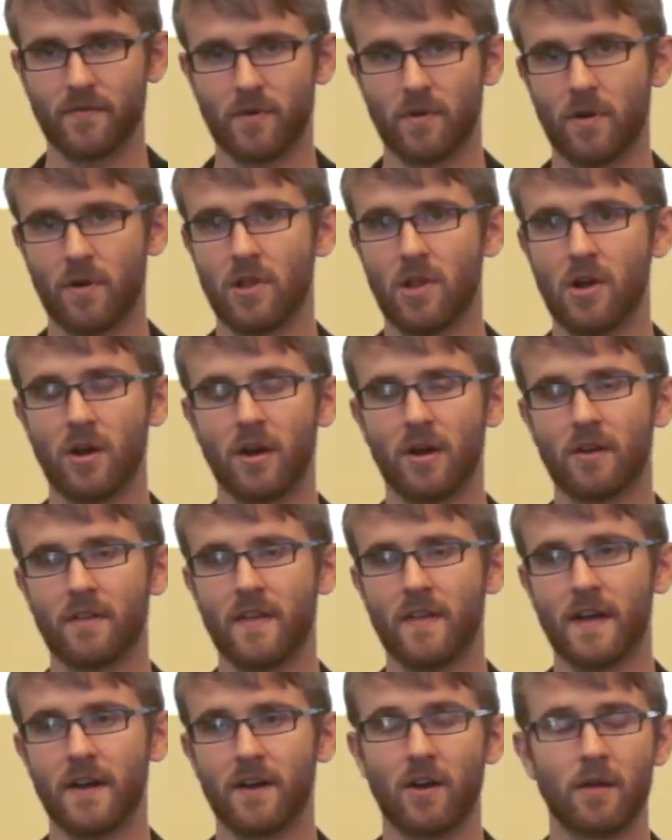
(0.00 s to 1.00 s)
for a longer
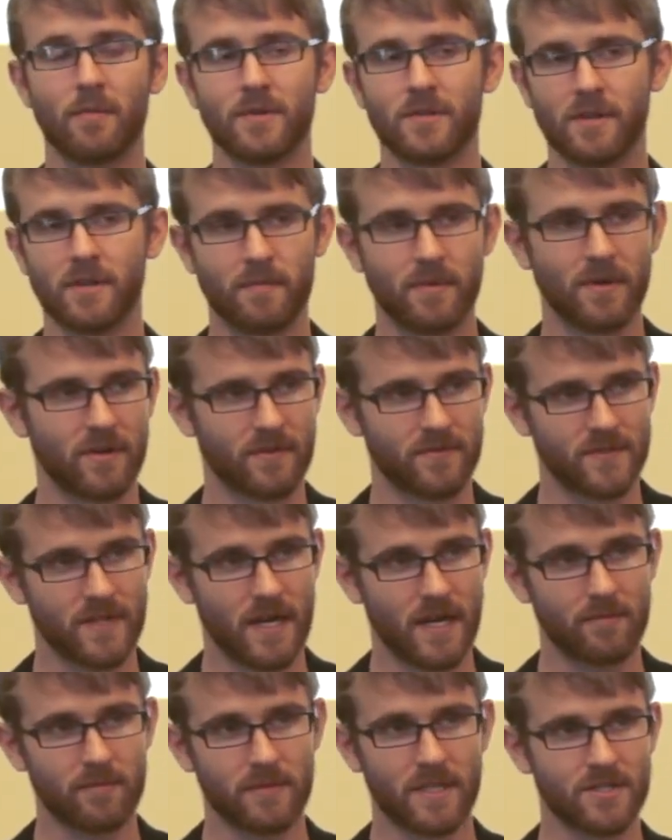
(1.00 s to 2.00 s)
than an arbitrary period of
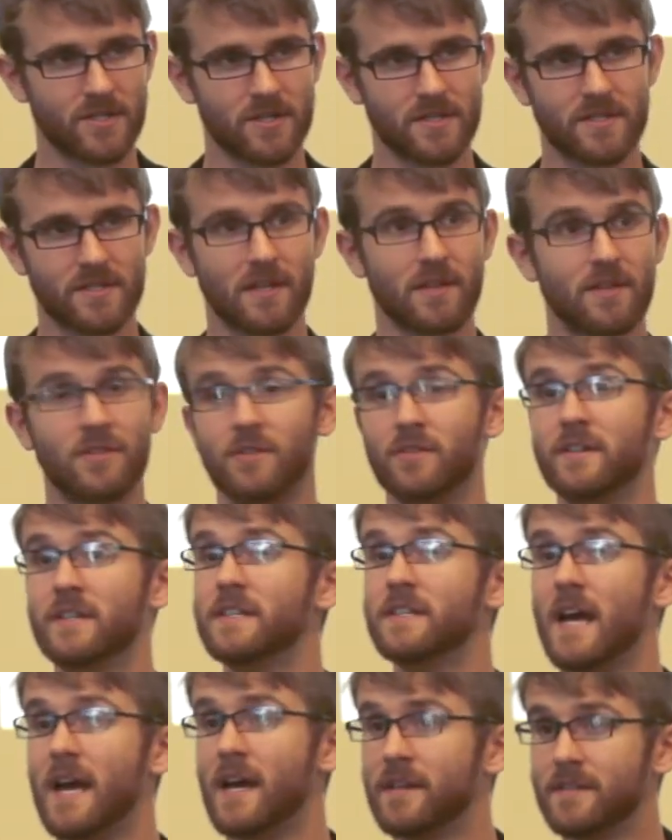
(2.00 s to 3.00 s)
time, let's just say
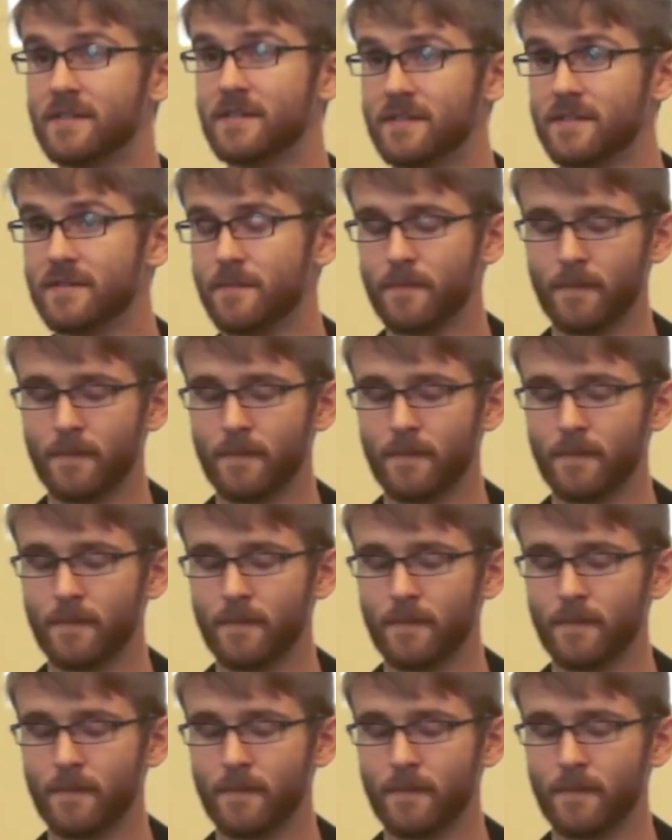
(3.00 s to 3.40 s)
30 days,